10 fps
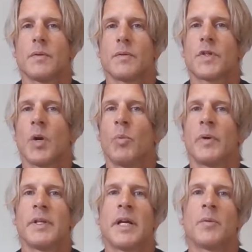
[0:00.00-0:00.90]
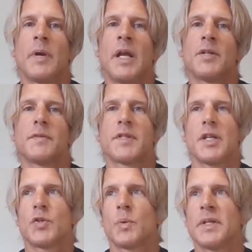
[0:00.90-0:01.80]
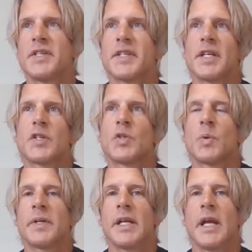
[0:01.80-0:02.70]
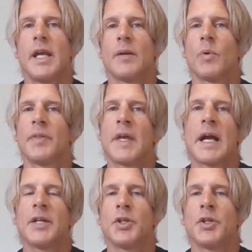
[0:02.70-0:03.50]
somewhere in that range of say 26 or 28, one thing I